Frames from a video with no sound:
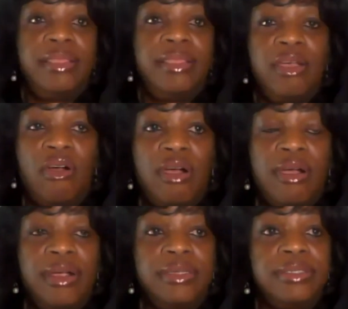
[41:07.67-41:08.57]
There
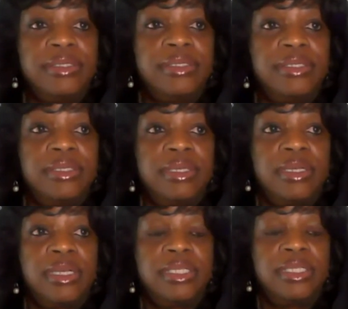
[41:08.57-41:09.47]
are
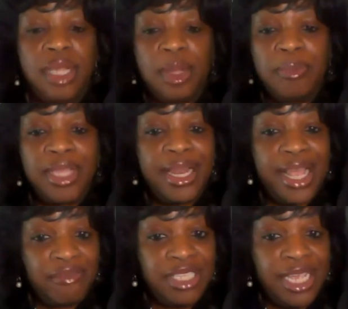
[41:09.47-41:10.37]
some that
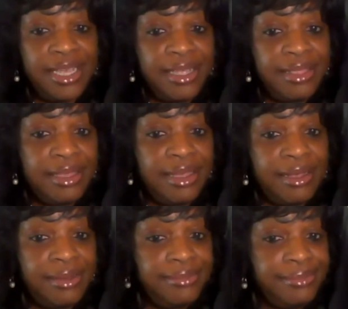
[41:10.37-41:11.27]
have taken
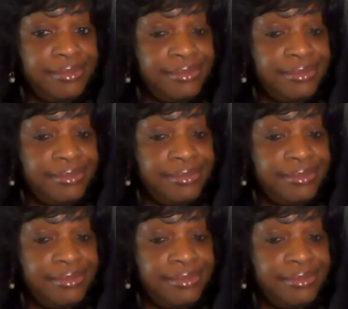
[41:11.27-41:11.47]
the